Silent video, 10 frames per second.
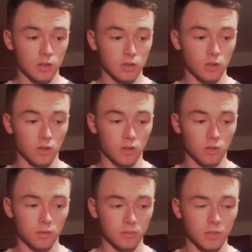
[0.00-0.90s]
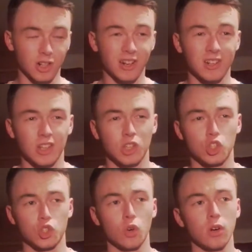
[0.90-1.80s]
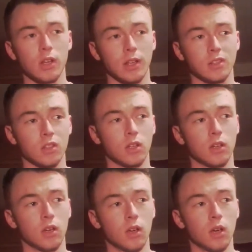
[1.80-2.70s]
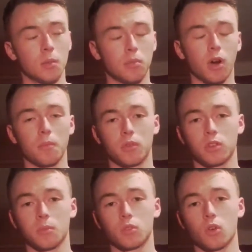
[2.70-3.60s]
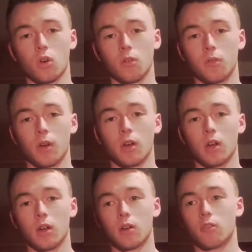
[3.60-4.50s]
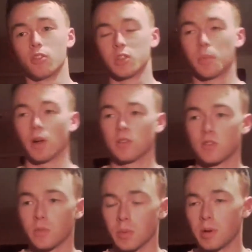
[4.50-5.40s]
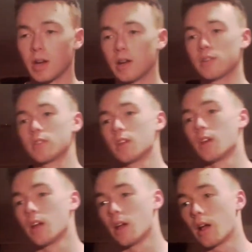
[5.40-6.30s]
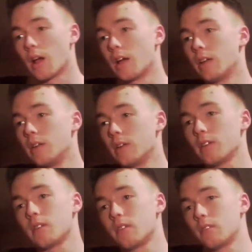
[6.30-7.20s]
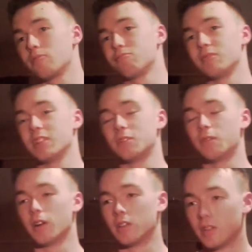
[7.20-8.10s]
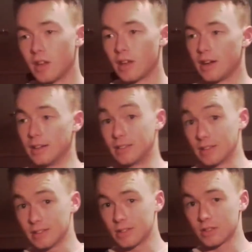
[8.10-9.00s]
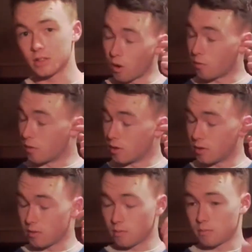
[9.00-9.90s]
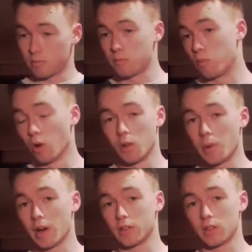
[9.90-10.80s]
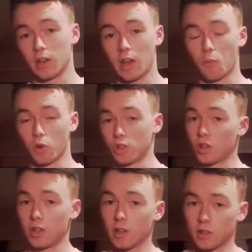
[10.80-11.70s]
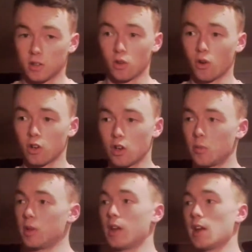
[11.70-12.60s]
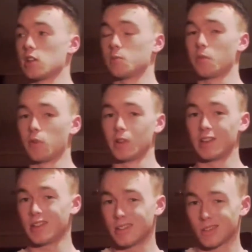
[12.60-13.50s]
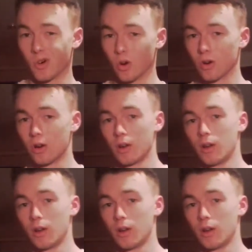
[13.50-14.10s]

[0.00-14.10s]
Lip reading: so you're kind of thinking surely that's going to prompt some sort of response from the players, and it's fair to say it didn't. Watford were the better side and were unlucky not to score on a couple of occasions before they did score,